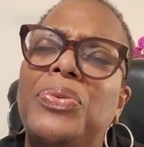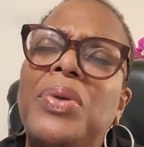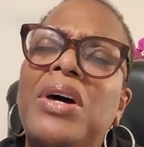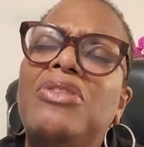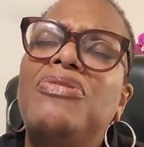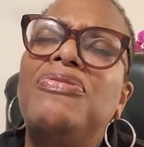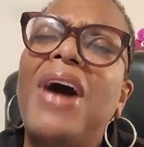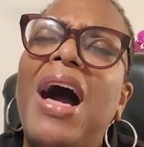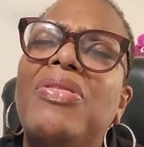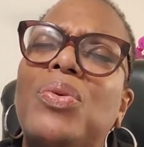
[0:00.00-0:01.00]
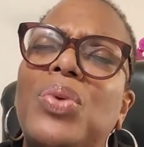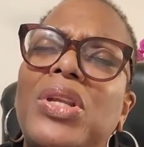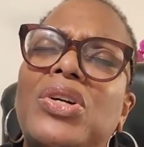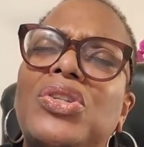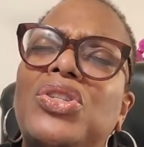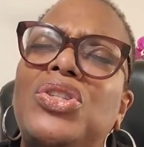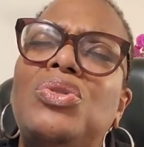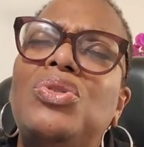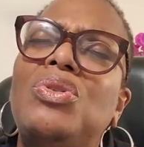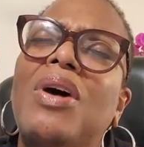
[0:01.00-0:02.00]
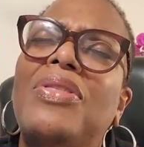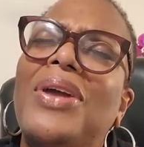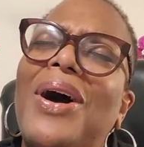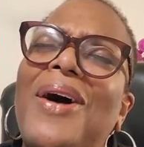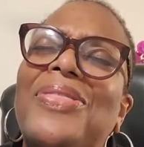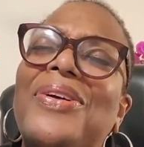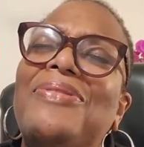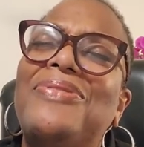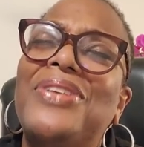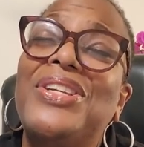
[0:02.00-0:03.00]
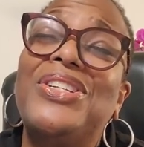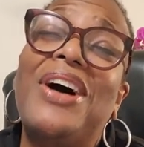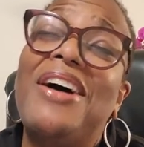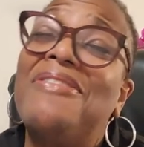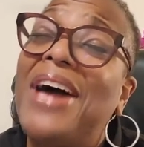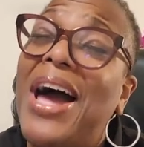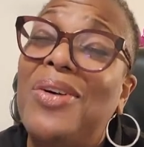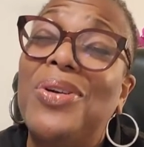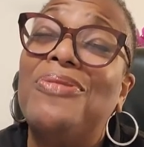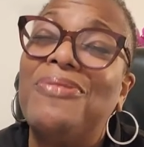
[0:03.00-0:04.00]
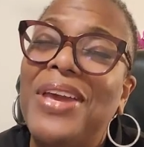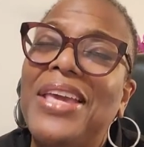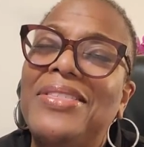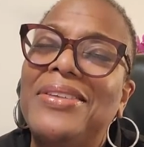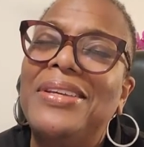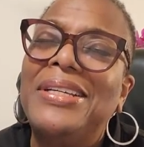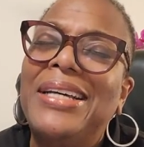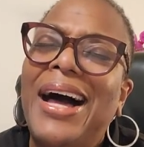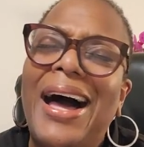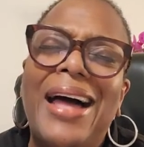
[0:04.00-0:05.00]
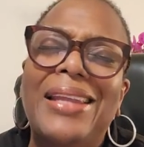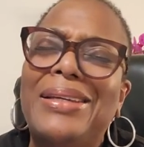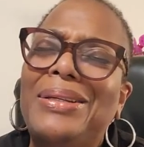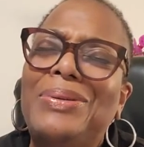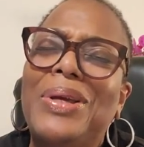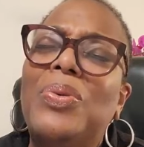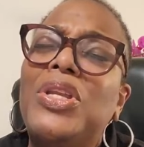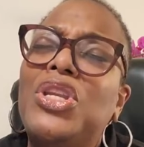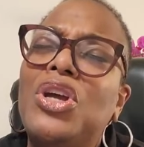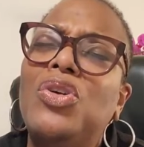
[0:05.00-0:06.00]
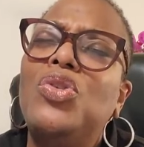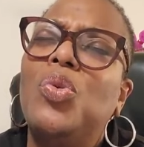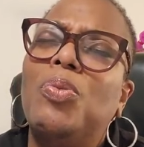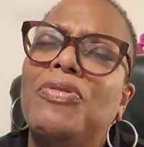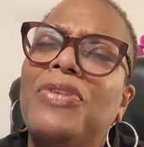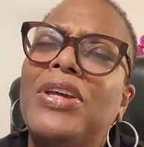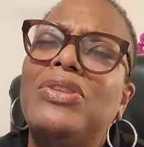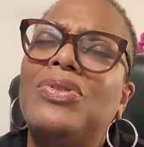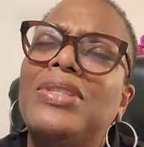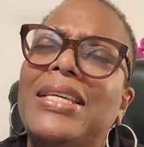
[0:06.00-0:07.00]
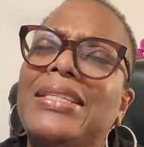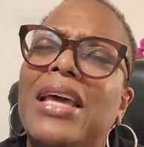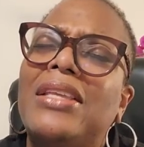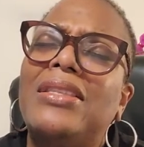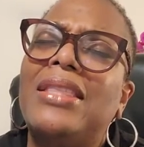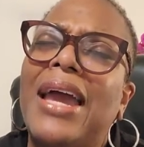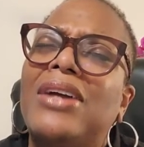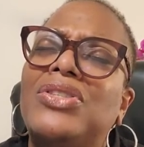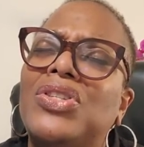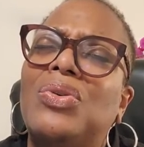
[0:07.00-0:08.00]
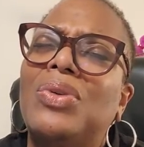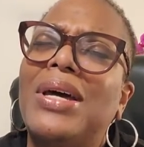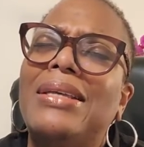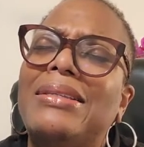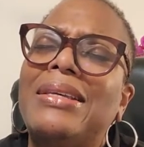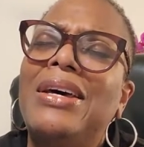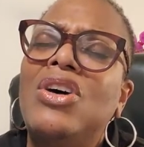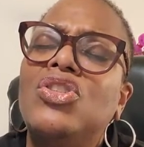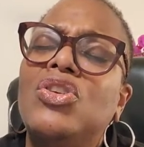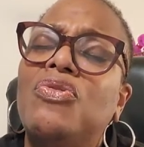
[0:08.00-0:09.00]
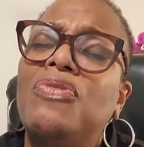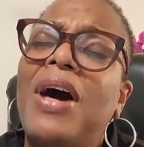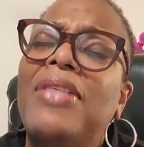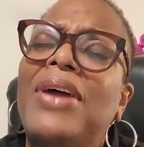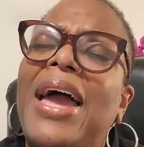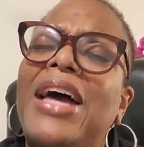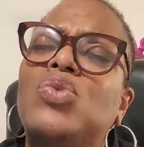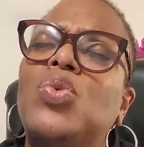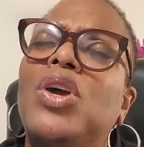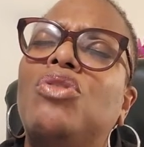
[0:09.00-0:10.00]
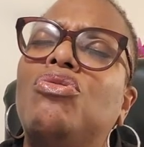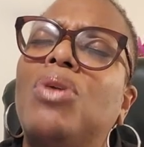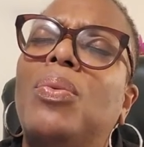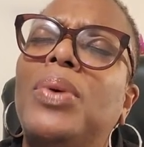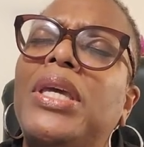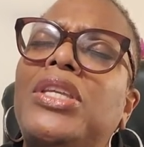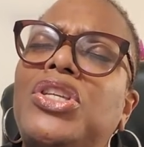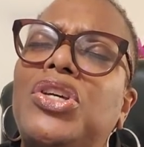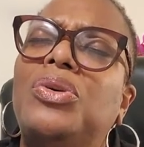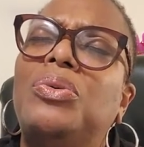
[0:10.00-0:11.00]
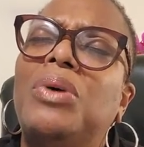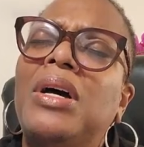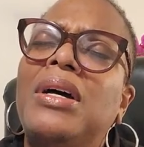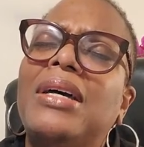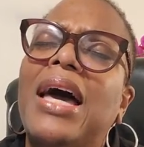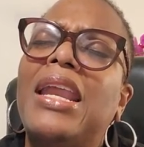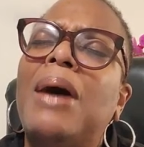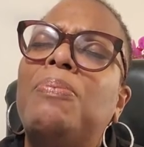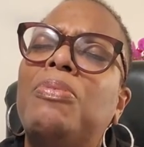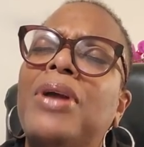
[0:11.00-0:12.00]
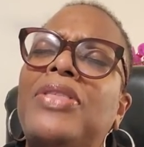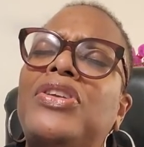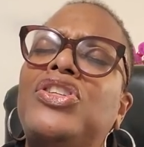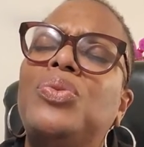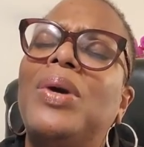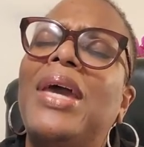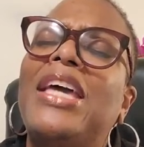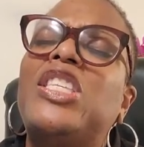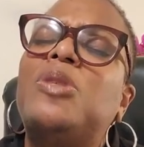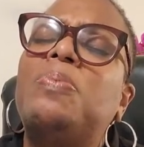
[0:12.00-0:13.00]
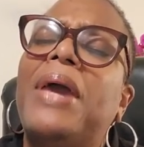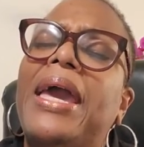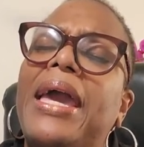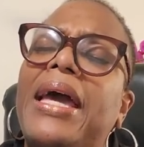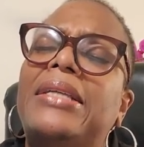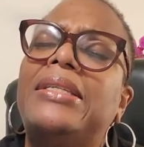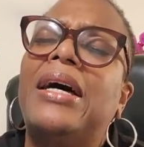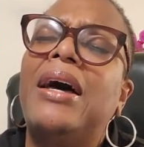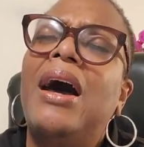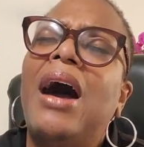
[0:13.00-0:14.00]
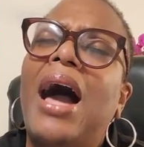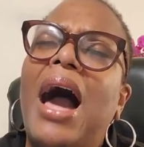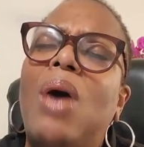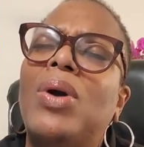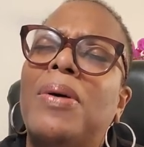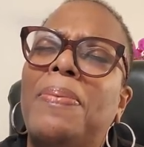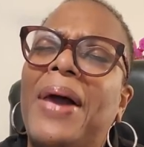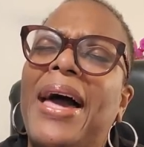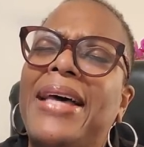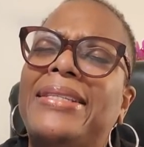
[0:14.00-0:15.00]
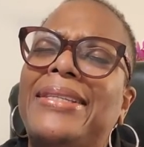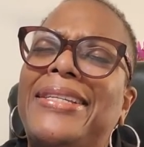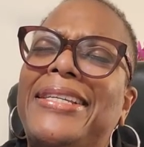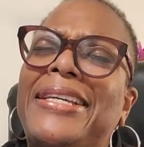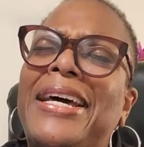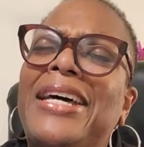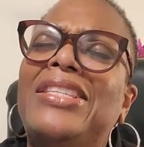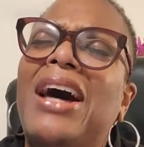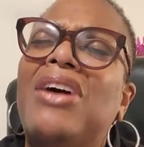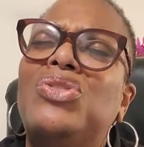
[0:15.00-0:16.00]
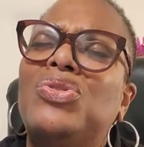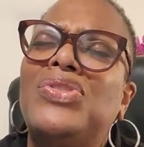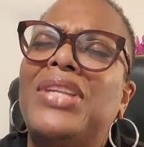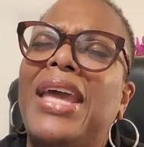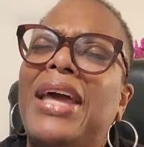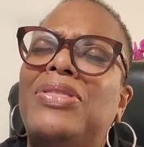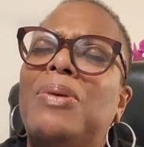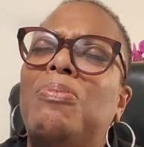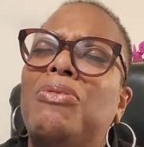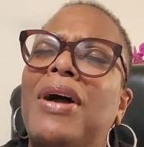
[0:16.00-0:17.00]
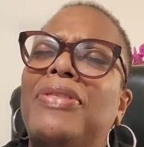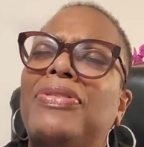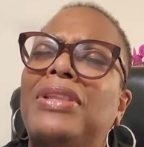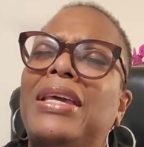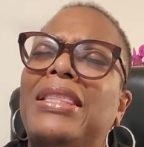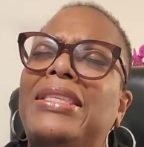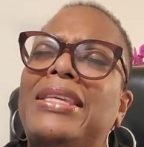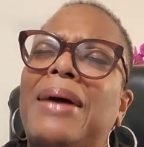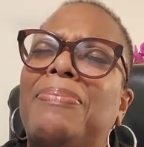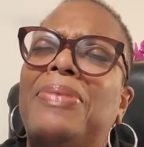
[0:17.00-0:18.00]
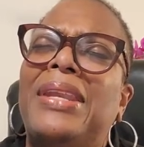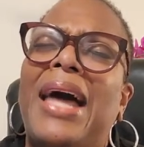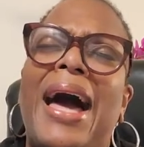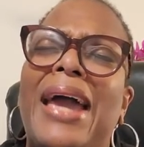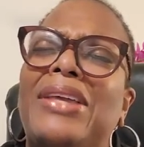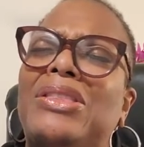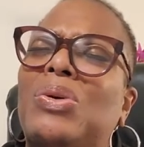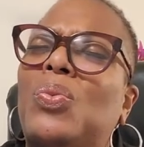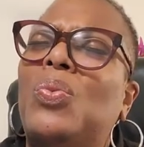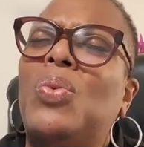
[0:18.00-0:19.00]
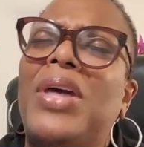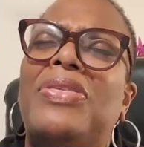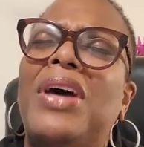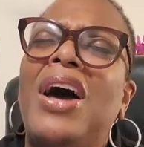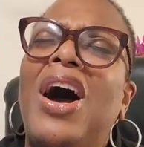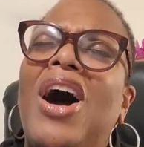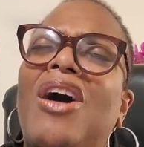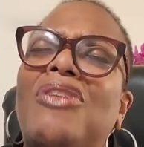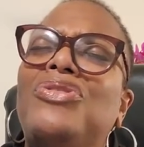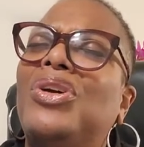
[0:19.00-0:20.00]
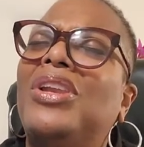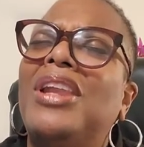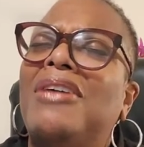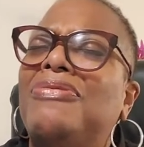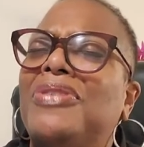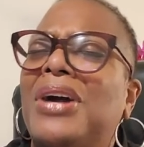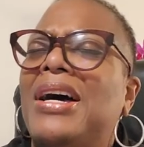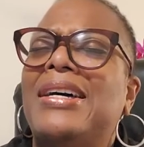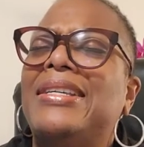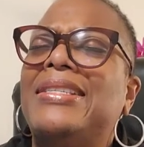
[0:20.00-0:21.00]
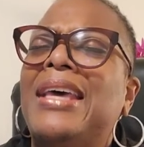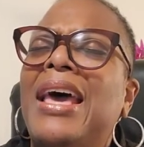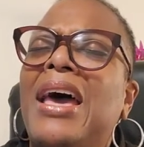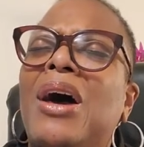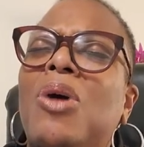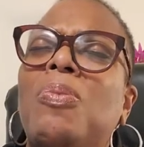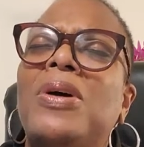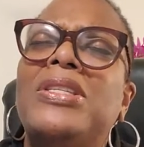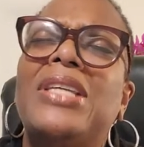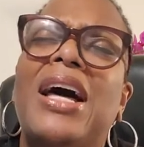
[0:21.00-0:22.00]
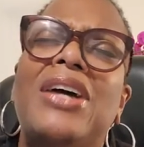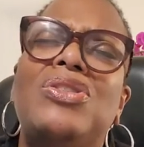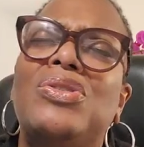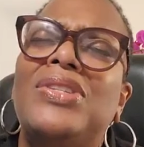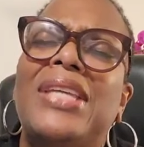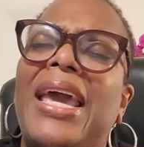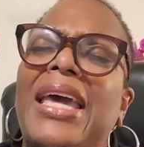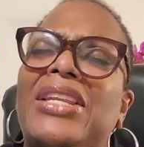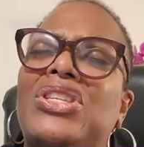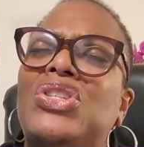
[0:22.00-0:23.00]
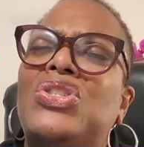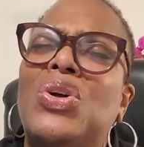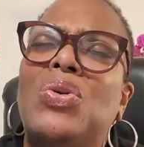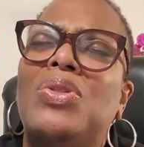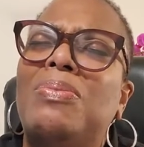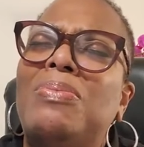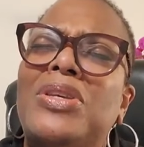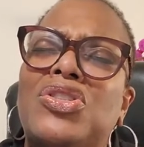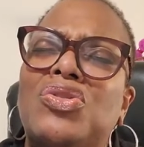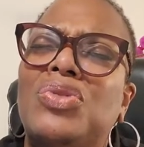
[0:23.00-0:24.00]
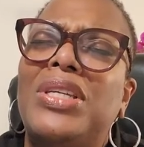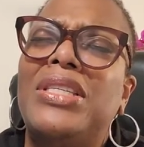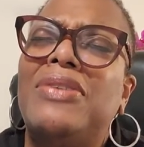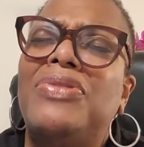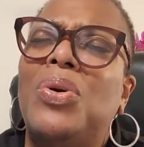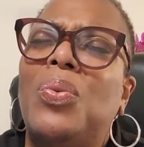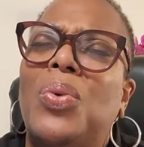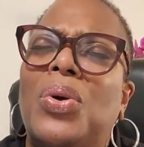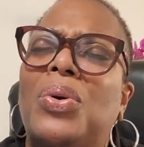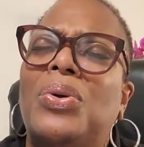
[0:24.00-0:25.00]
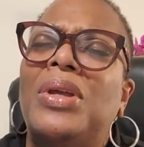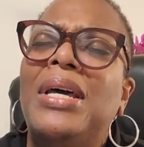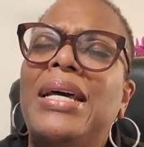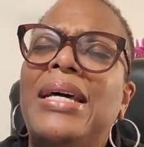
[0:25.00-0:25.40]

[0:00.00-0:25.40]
Father, we look to you. You are the author and finisher of our faith. Hallelujah. And we know you will perfect those things that concern us. So, Father, as we are growing in you, God, I pray that you would expand our capacity to understand the breadth, length, depth, and height, the width of your love for us. Help us to understand and discern the mysteries of your word.